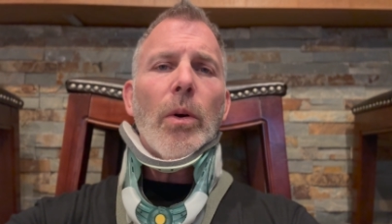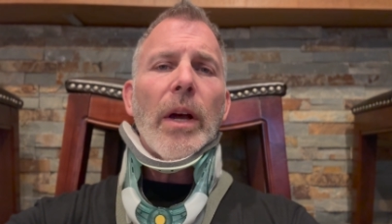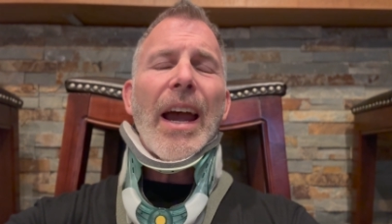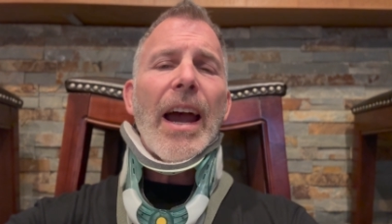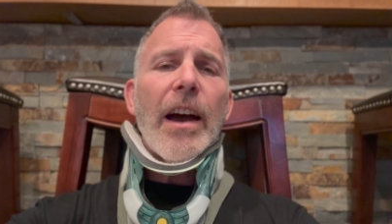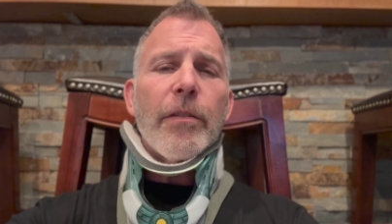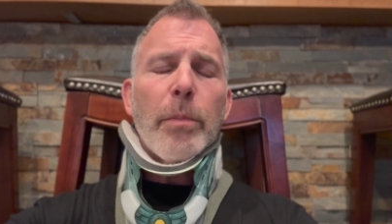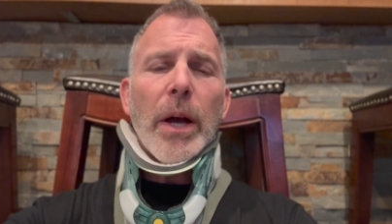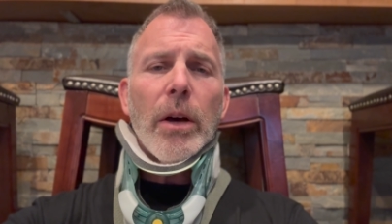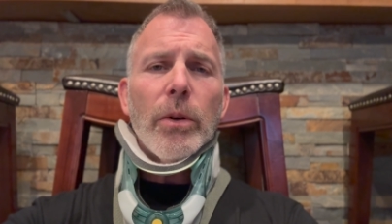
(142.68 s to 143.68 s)
half
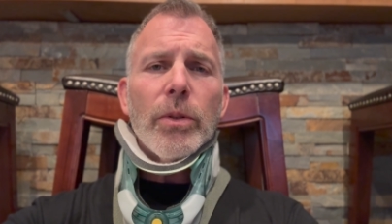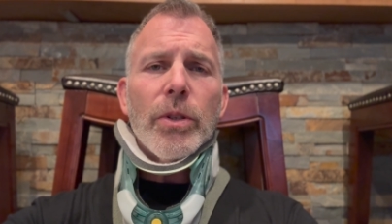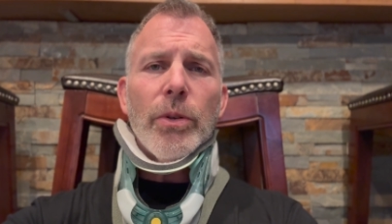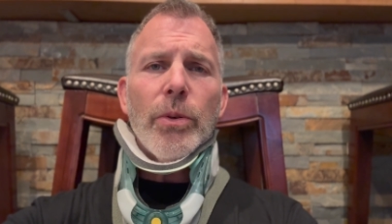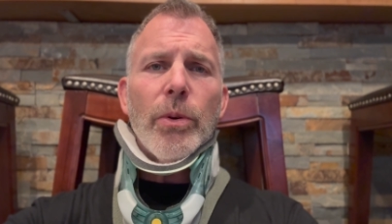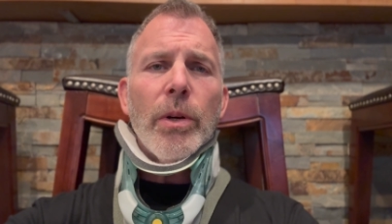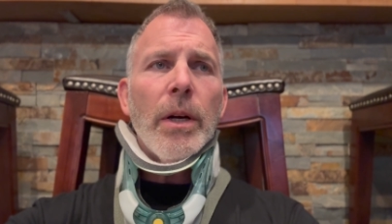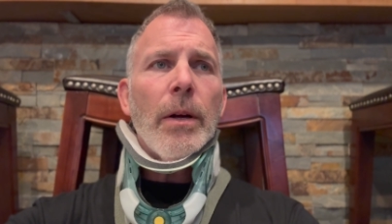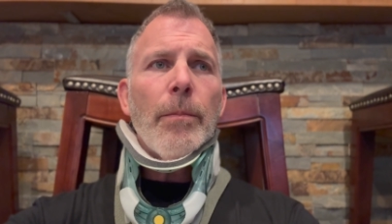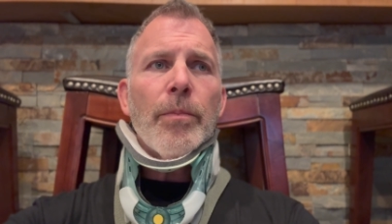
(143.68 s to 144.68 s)
pound to
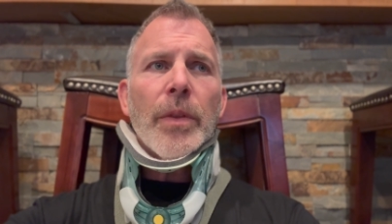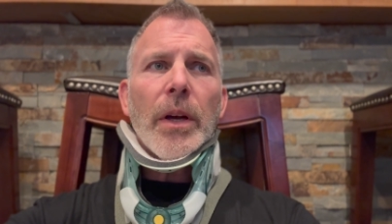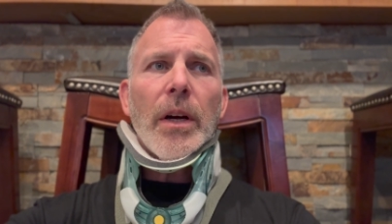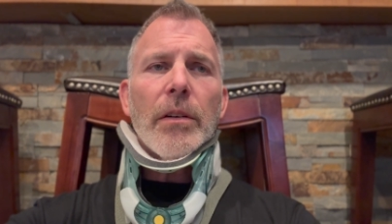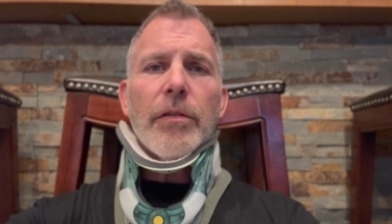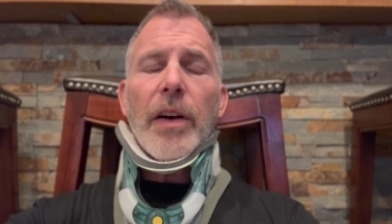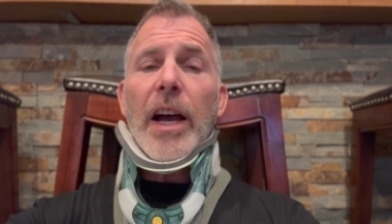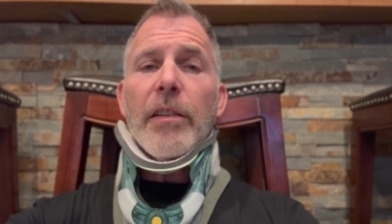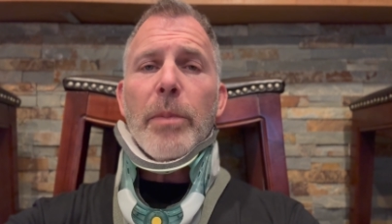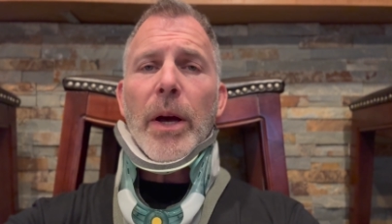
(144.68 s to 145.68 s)

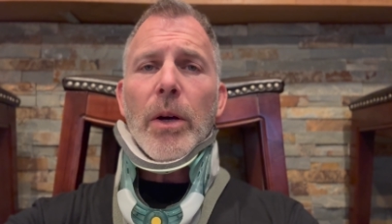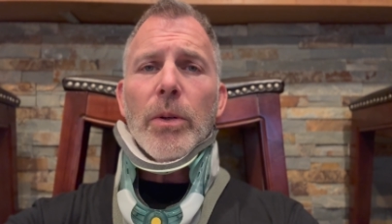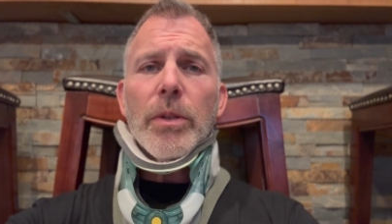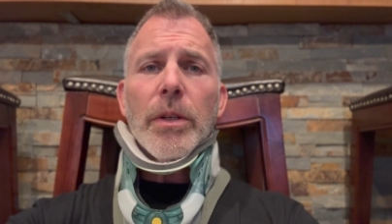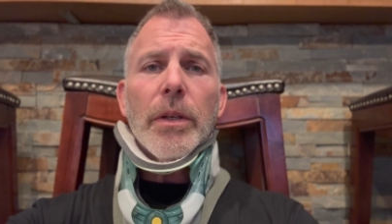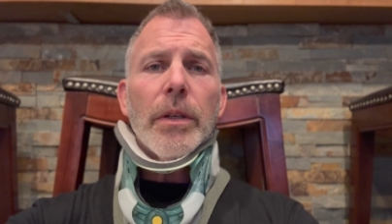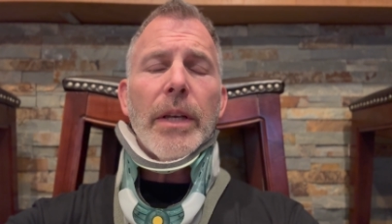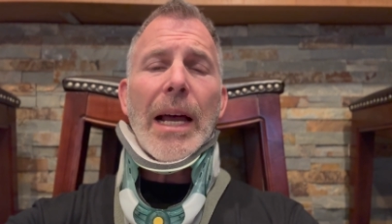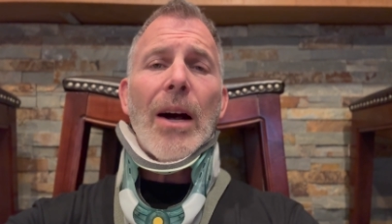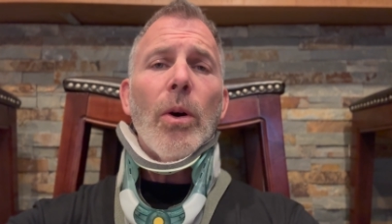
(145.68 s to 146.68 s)
5 pound.
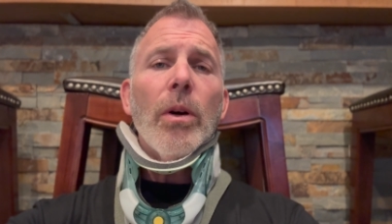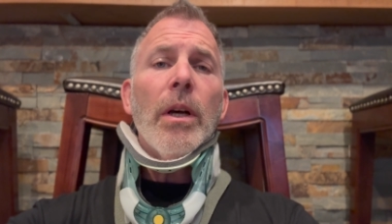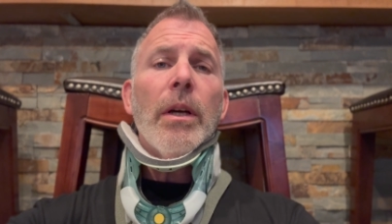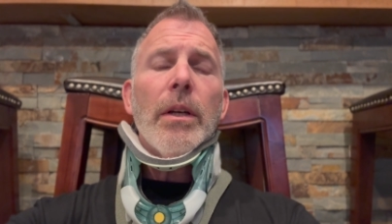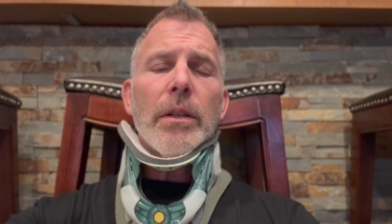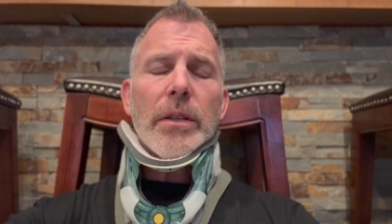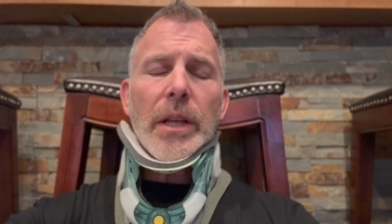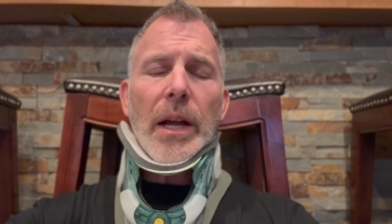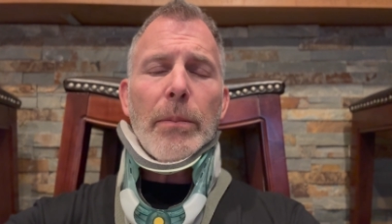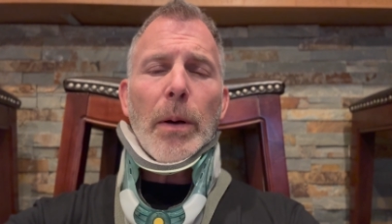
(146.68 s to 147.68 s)
Now that
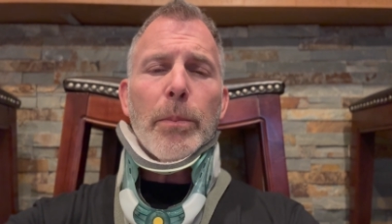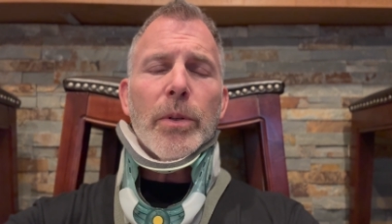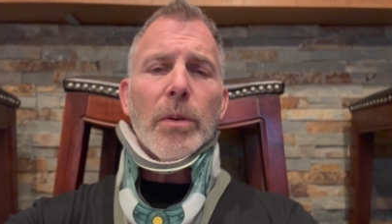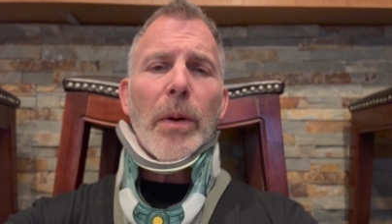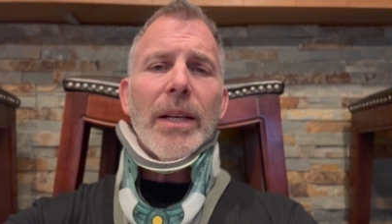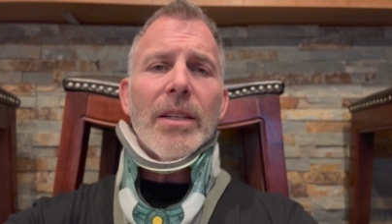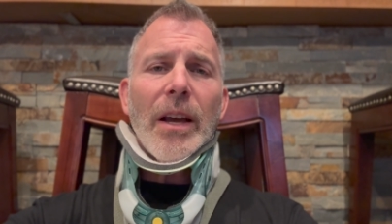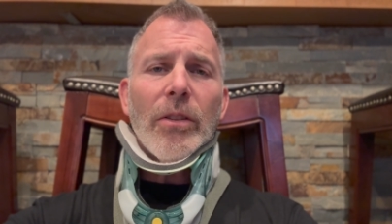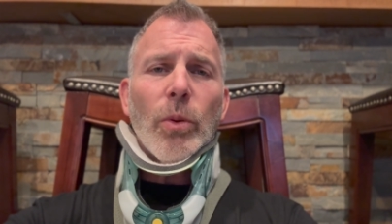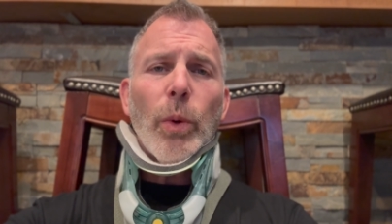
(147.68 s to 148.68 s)
I'm up to my
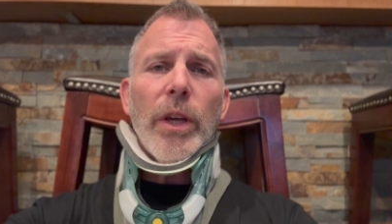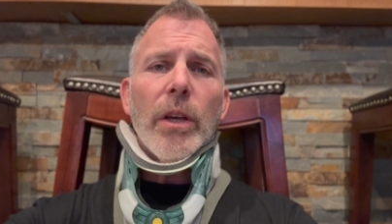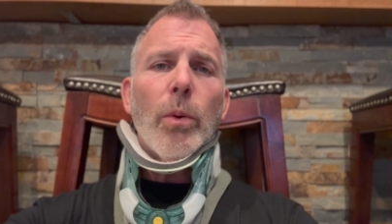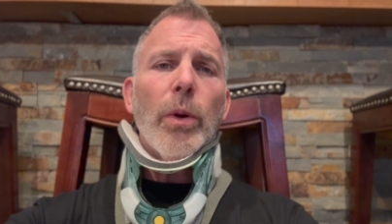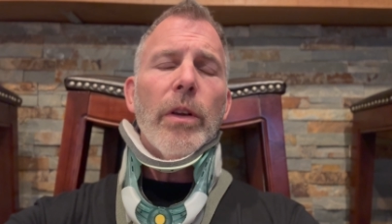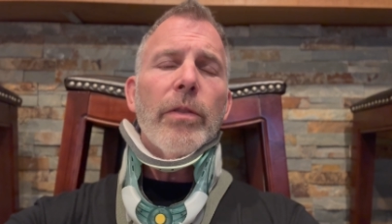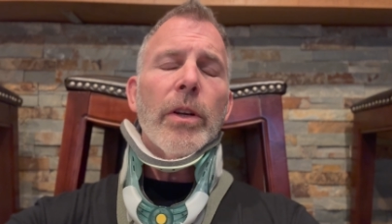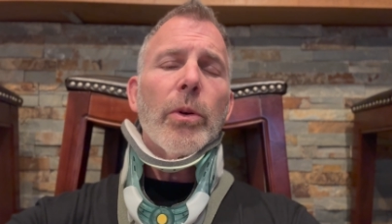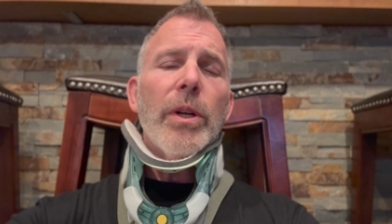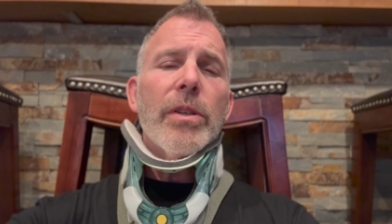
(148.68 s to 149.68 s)
10th week, we've
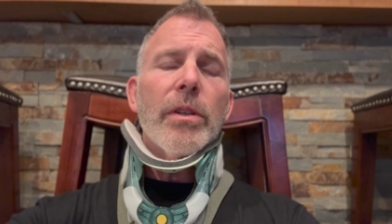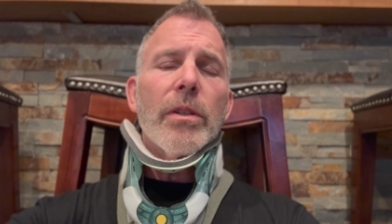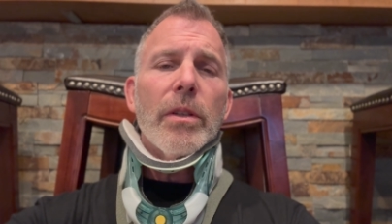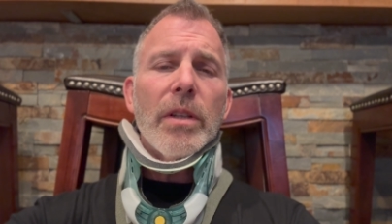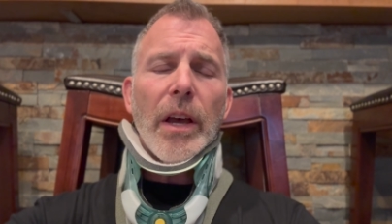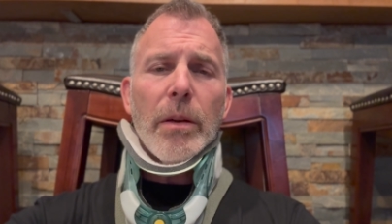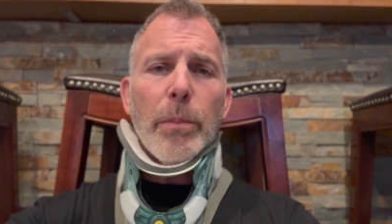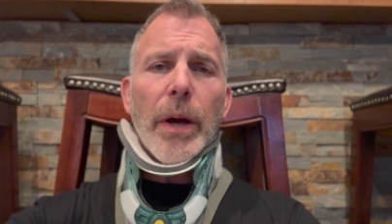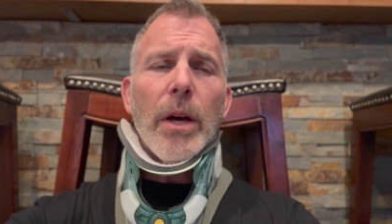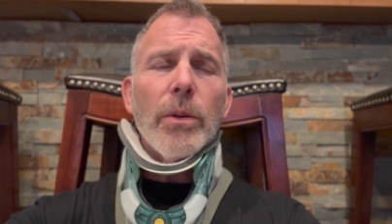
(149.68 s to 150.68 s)
increased it to 10
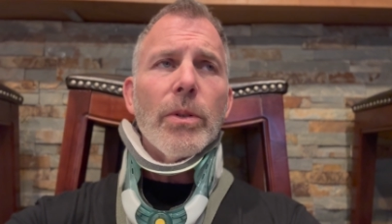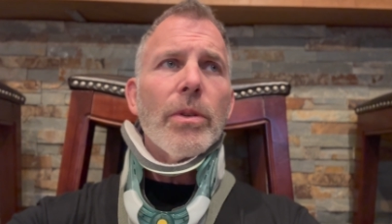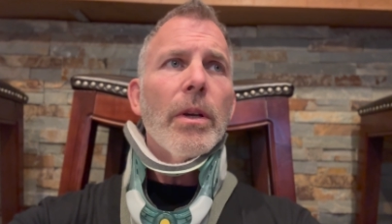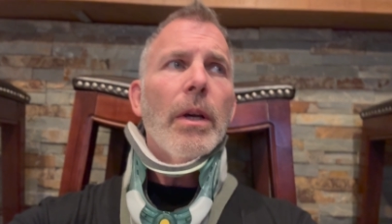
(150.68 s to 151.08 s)
pounds.